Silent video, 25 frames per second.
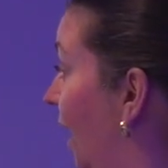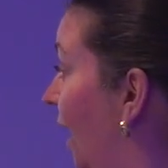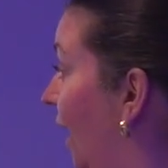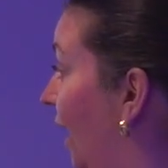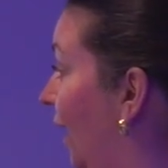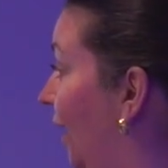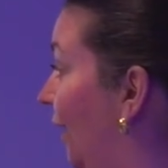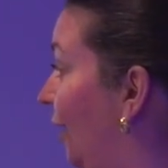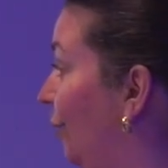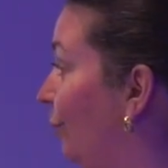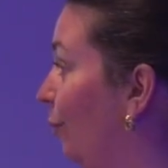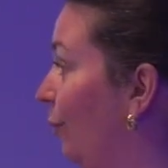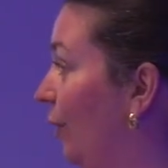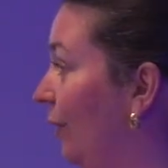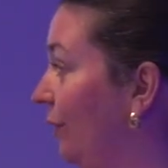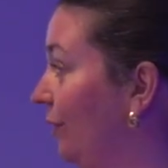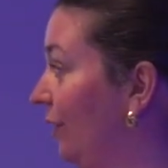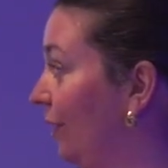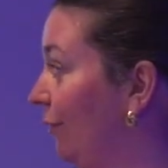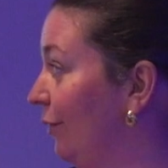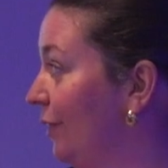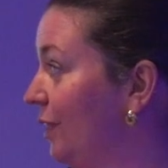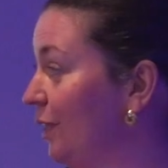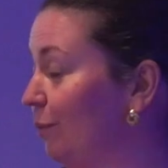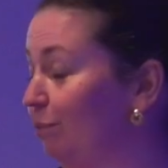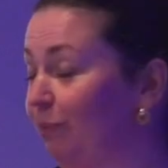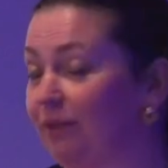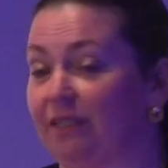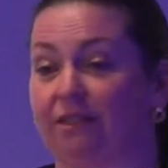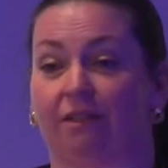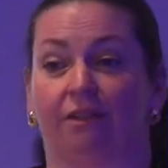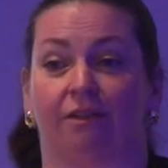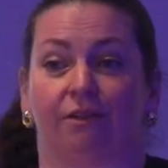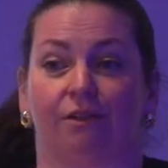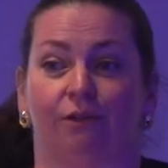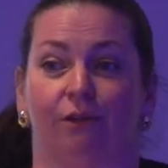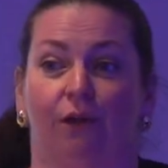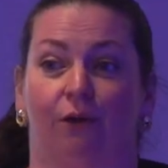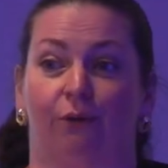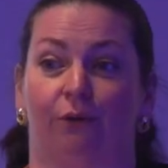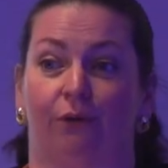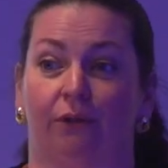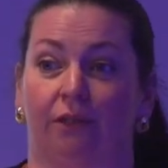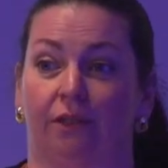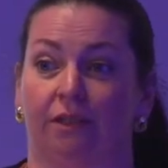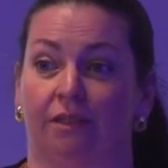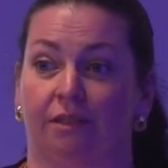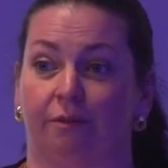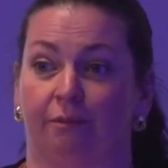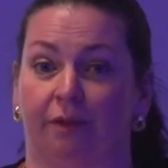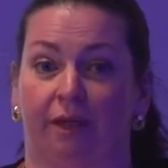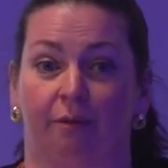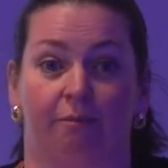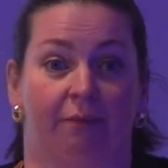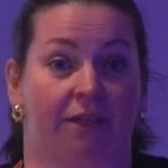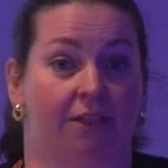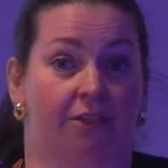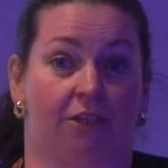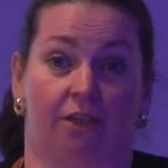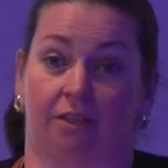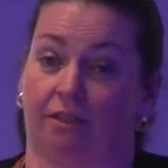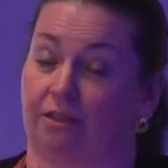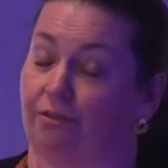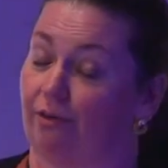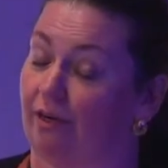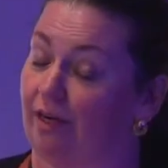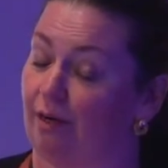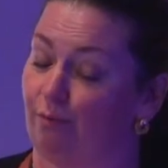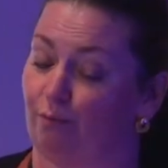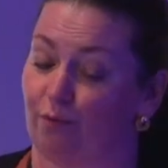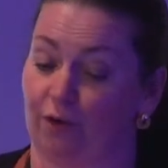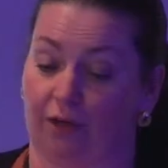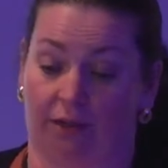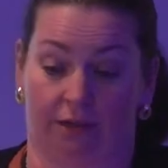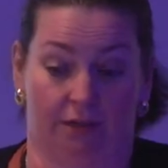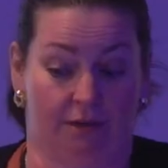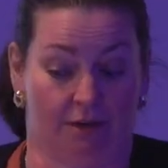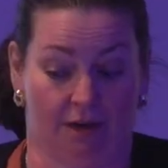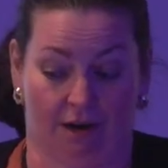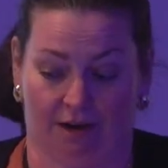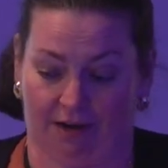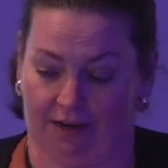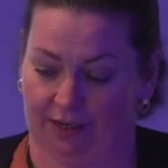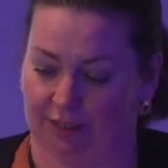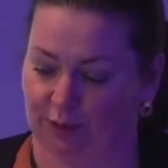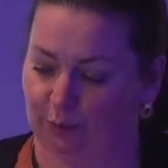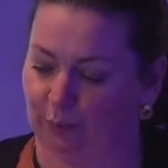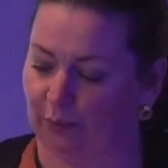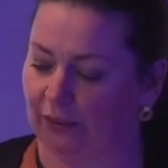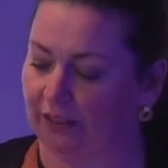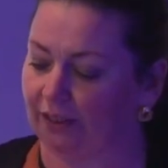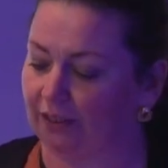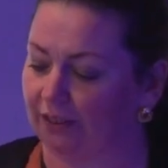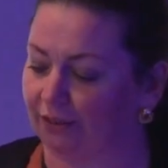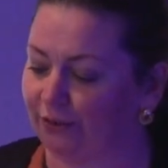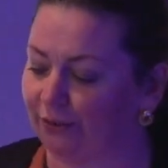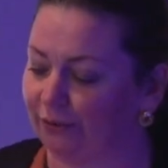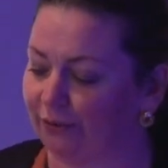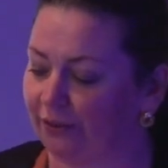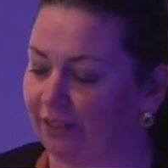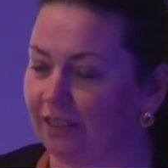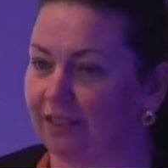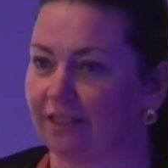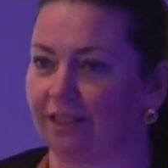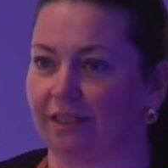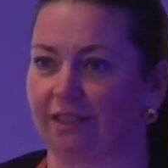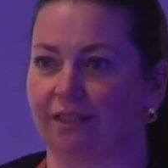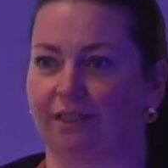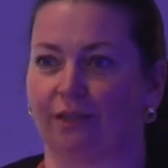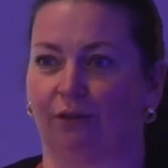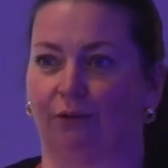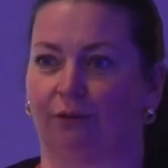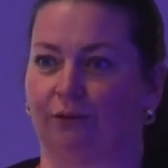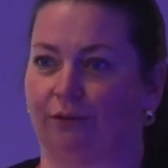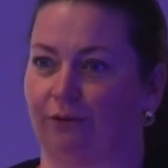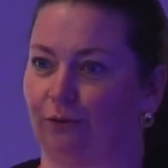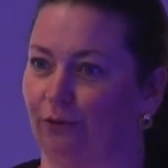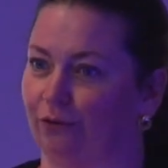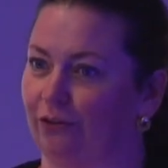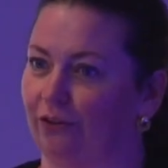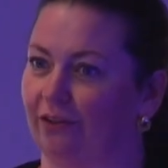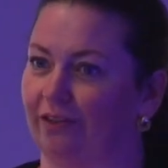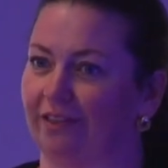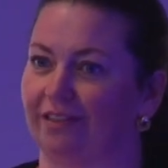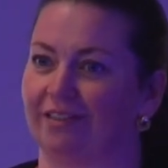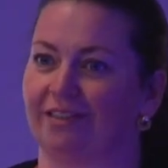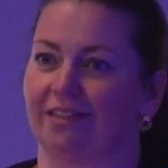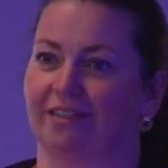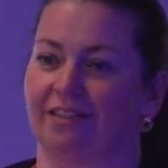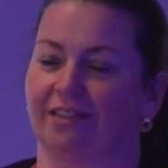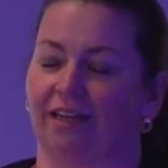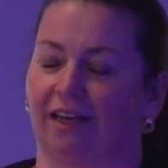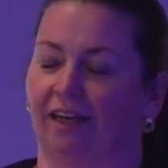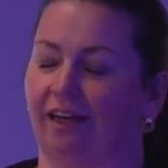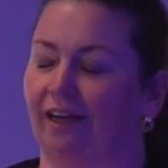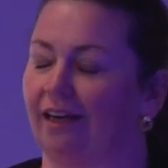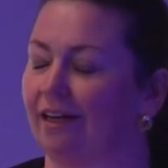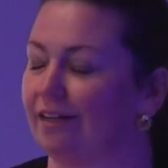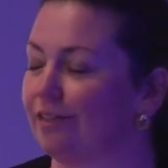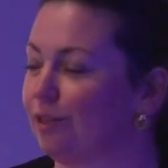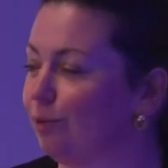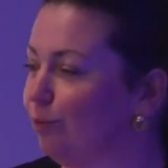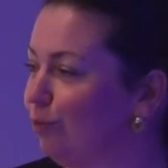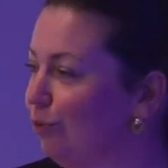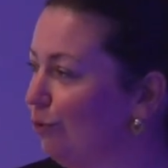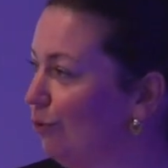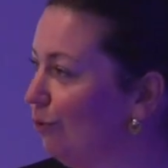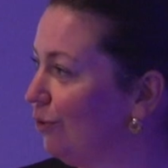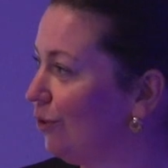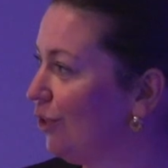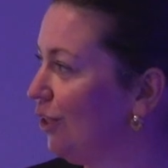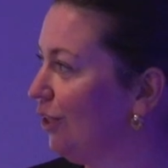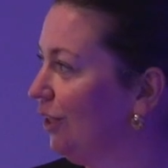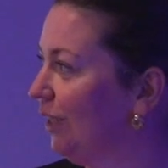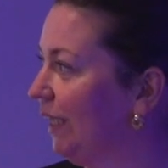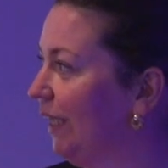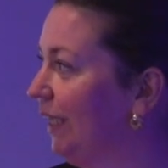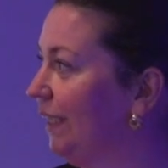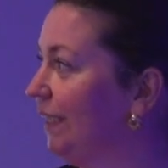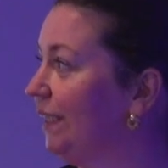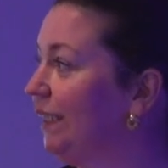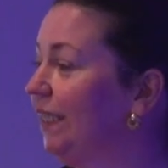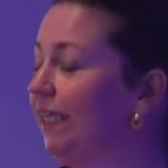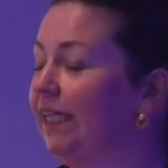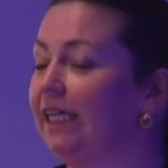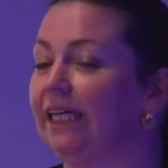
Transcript: there is a business locally to me in Manchester, and I'm really not explaining who this is other than to say it has a production line.